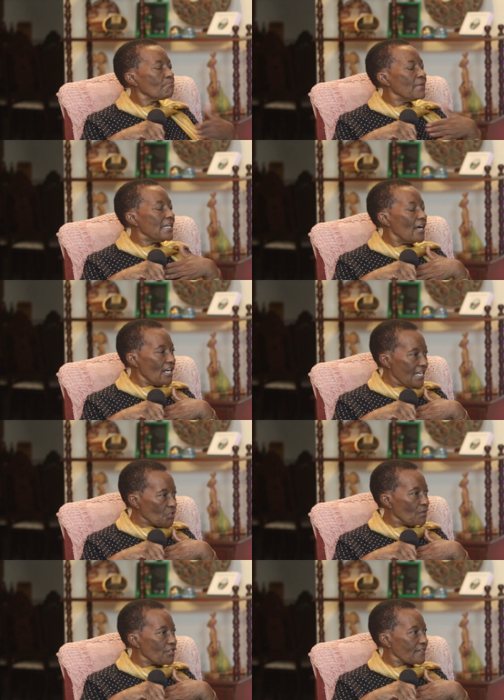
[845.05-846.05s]
Be
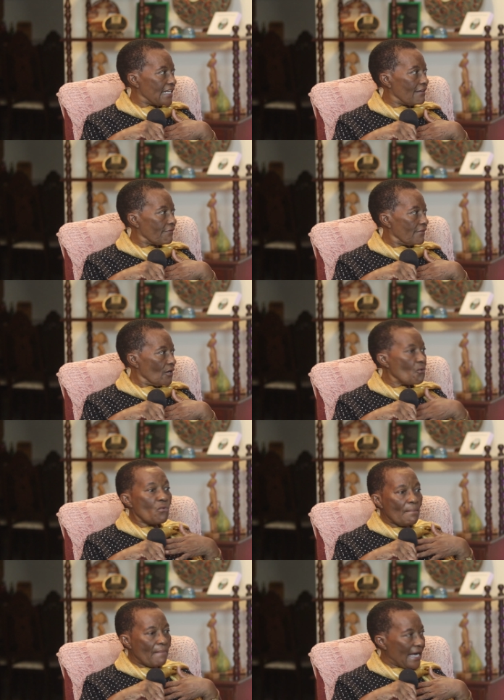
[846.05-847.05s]
honest with yourself.
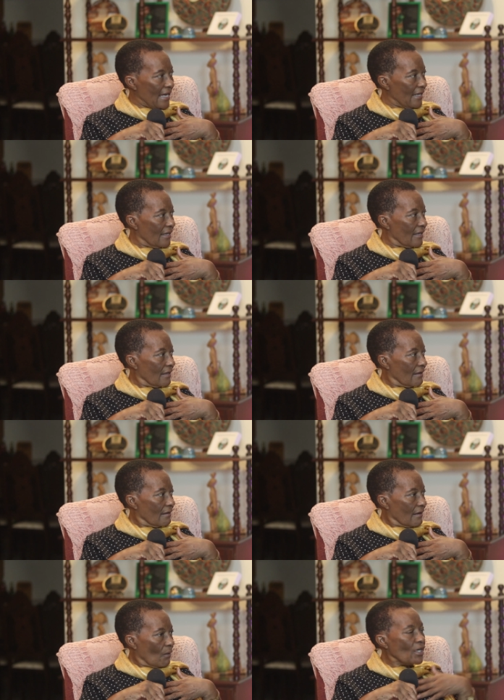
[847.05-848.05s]
Who am I?
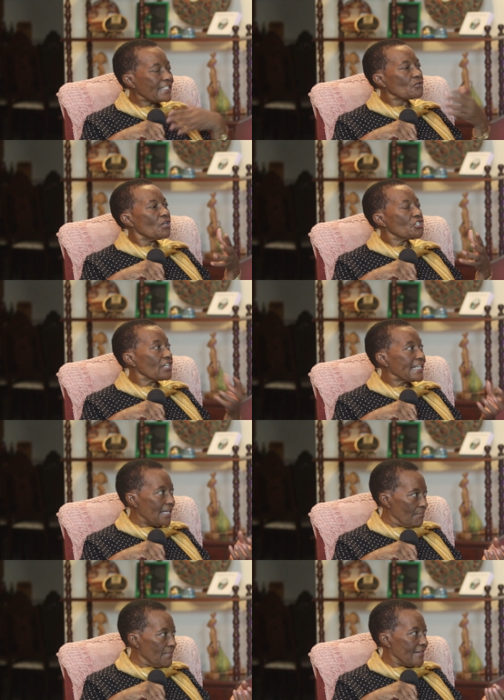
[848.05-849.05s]
What is going to
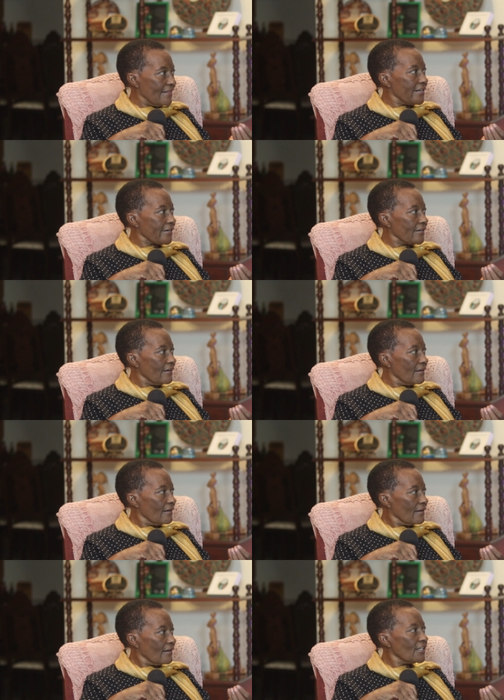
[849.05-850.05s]
get me there?
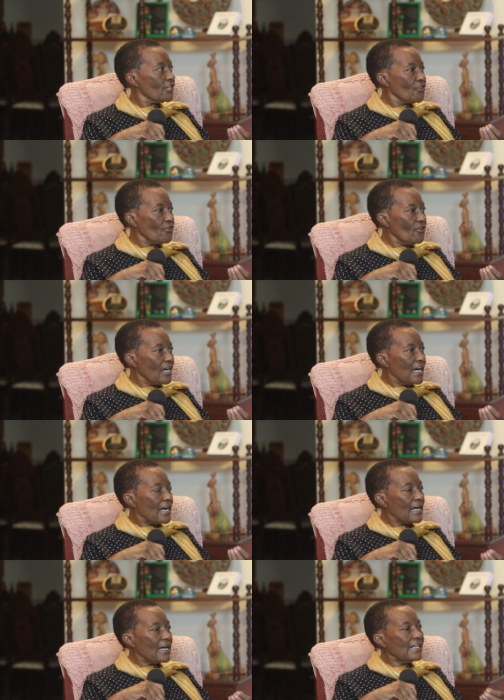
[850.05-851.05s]
You know?
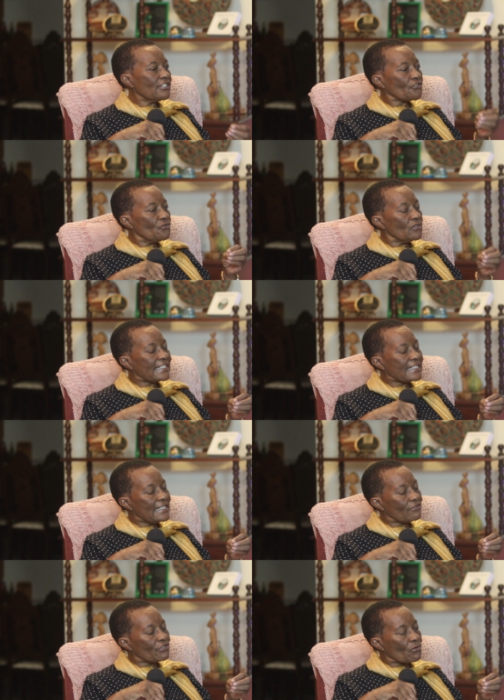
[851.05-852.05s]
And so
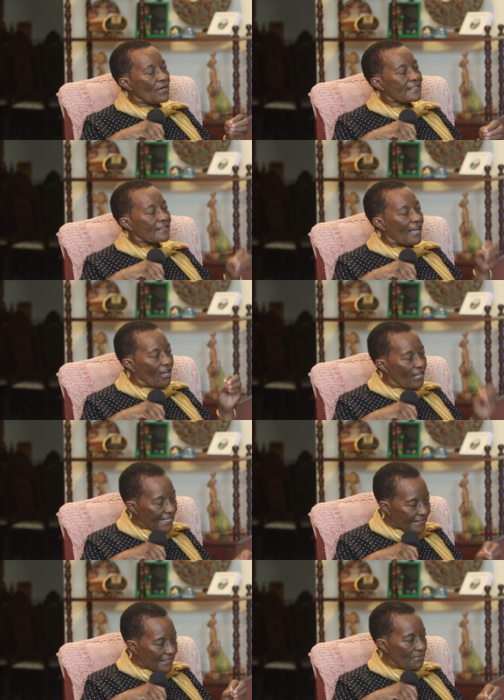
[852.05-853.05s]
it requires
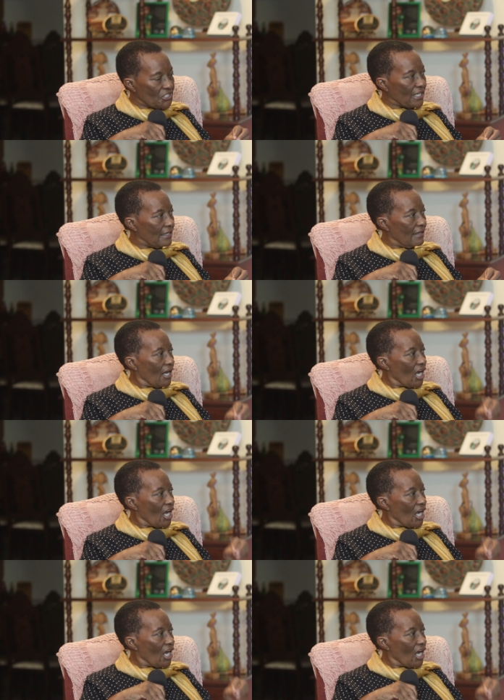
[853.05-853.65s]
honesty, Michelle.